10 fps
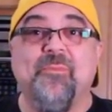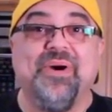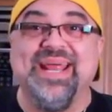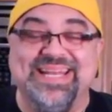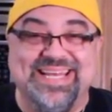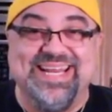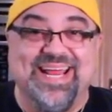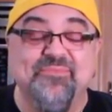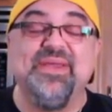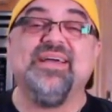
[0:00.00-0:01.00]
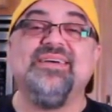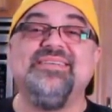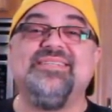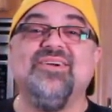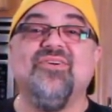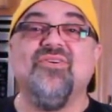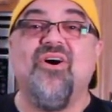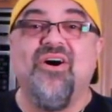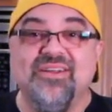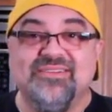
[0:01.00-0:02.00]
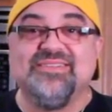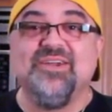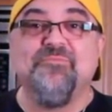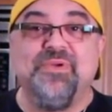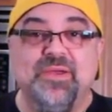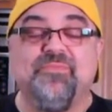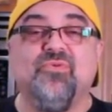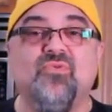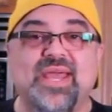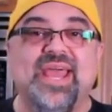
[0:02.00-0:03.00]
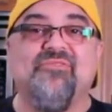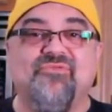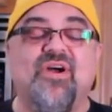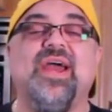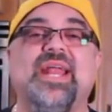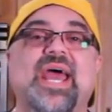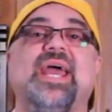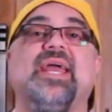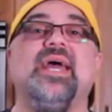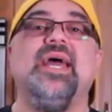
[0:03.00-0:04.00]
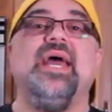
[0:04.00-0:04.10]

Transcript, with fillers: But I did it because there honestly are people who can't fry an egg.